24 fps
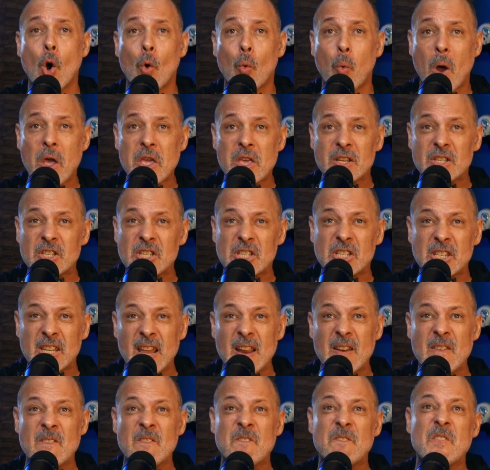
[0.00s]
where your
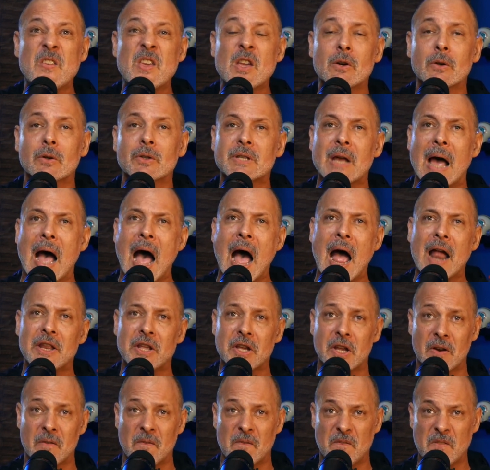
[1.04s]
skin feels hot and
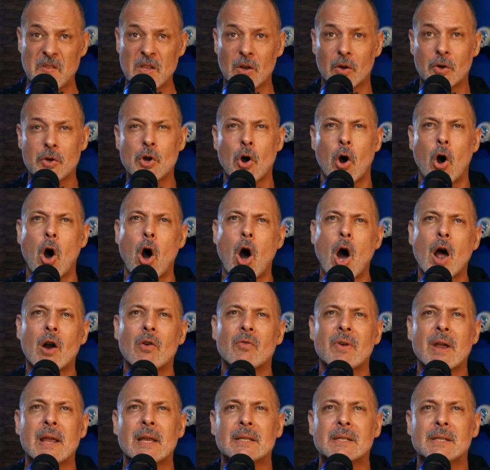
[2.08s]
you can feel your heart
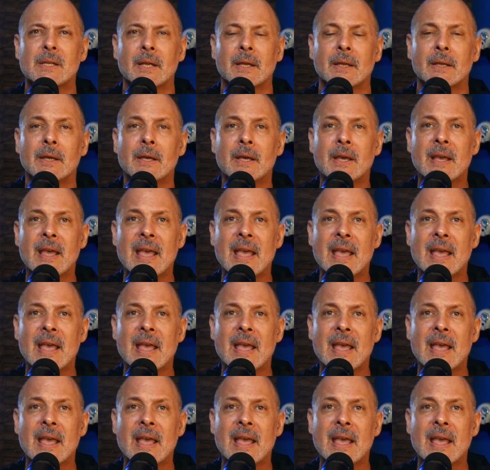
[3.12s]
racing.